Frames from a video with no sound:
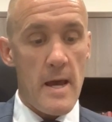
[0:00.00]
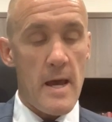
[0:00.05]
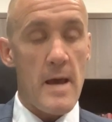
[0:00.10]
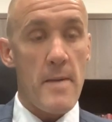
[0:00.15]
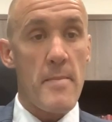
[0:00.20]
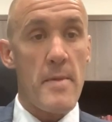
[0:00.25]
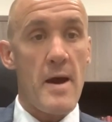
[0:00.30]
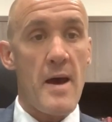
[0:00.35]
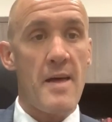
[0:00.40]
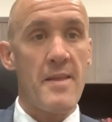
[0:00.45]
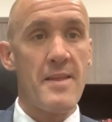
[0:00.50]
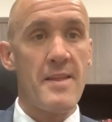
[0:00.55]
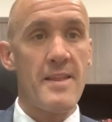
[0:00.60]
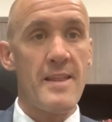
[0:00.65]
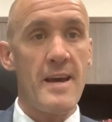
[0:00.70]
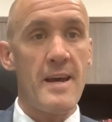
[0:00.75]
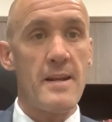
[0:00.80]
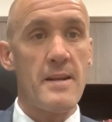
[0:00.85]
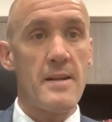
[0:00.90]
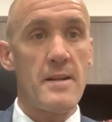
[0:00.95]
Other
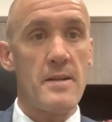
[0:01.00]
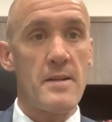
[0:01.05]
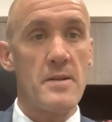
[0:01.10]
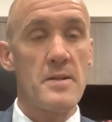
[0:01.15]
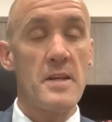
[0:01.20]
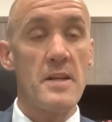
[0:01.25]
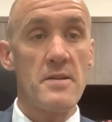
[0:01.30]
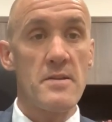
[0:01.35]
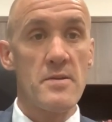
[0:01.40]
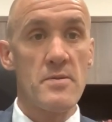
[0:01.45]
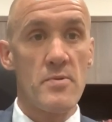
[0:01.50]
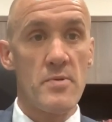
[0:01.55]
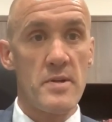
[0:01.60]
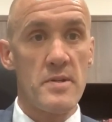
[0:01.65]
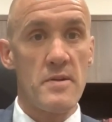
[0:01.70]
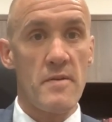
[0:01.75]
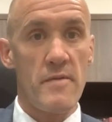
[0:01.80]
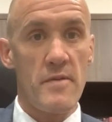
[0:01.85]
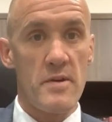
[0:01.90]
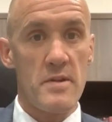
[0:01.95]
than that, your teacher's
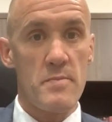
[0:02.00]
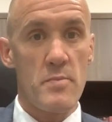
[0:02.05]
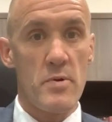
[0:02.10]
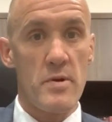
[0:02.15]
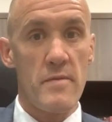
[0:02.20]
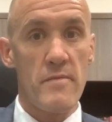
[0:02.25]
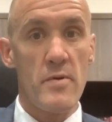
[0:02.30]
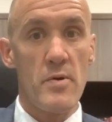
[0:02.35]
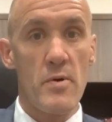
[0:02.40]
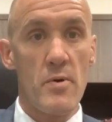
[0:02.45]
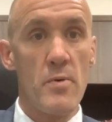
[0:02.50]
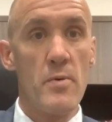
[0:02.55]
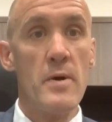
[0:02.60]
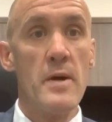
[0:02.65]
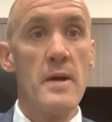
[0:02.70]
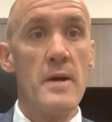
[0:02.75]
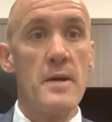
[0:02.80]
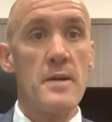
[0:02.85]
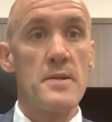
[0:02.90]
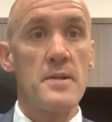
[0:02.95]
always your first point of
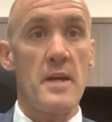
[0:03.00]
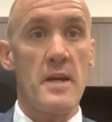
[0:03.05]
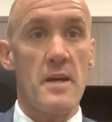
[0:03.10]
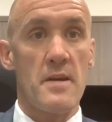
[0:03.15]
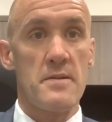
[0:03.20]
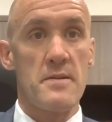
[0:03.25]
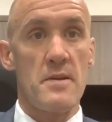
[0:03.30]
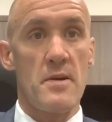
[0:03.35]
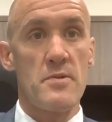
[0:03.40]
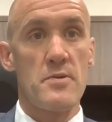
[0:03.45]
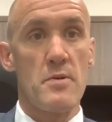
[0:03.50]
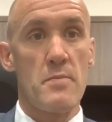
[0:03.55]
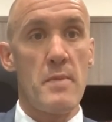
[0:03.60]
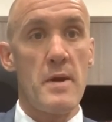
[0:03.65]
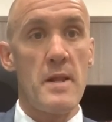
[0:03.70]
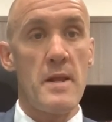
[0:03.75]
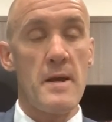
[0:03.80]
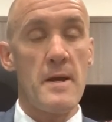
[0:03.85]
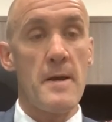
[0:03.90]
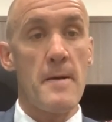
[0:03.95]
call. Check our social
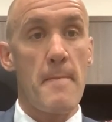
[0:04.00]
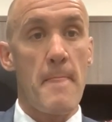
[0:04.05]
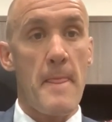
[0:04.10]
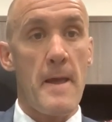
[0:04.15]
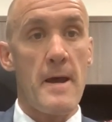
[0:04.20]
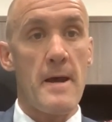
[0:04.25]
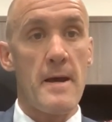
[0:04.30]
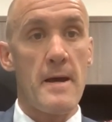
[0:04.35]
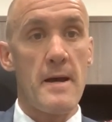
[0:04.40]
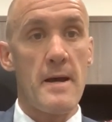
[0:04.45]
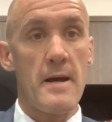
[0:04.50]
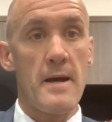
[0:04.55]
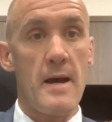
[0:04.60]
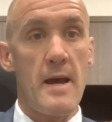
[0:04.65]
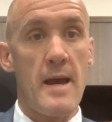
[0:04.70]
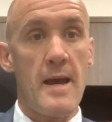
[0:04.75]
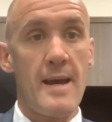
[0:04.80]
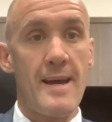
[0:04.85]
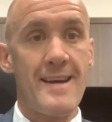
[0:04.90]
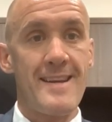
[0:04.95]
media
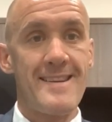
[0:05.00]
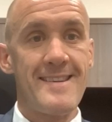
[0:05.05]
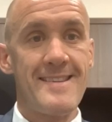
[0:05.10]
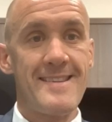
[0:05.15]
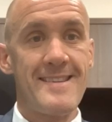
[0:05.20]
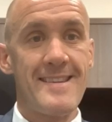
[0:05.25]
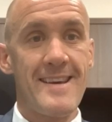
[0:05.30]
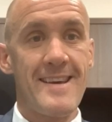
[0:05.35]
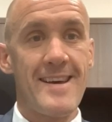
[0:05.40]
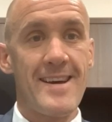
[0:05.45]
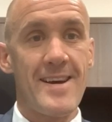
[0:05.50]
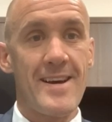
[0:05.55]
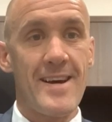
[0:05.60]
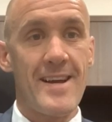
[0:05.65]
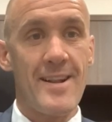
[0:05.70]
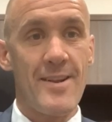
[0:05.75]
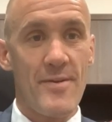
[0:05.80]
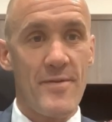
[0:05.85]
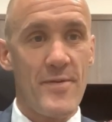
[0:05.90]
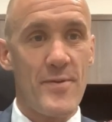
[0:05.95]
and
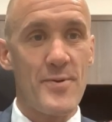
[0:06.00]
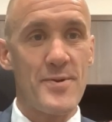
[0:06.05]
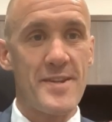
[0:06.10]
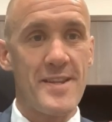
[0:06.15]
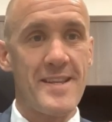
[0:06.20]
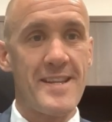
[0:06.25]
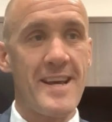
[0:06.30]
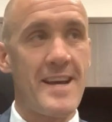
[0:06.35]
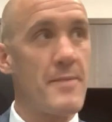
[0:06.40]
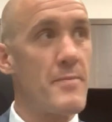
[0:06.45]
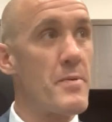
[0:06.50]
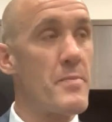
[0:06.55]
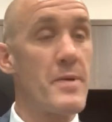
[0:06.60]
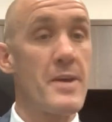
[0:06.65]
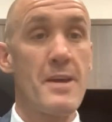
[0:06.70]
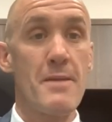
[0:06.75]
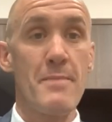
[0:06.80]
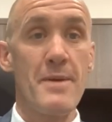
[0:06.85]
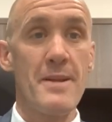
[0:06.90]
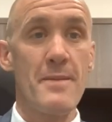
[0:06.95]
I look forward to the day when we
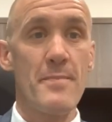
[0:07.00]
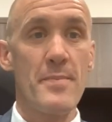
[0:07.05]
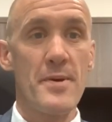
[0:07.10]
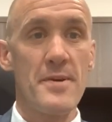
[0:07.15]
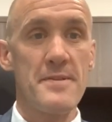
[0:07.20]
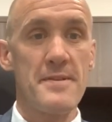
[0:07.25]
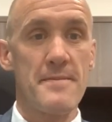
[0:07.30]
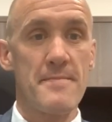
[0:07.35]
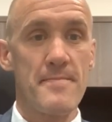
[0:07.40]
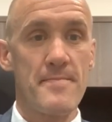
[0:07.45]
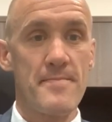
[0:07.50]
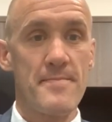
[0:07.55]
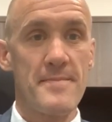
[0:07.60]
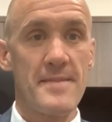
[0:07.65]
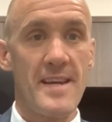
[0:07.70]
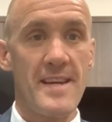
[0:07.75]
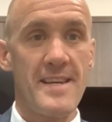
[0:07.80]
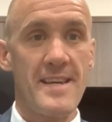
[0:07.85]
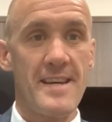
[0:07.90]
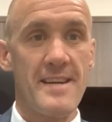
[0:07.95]
can meet in person. Take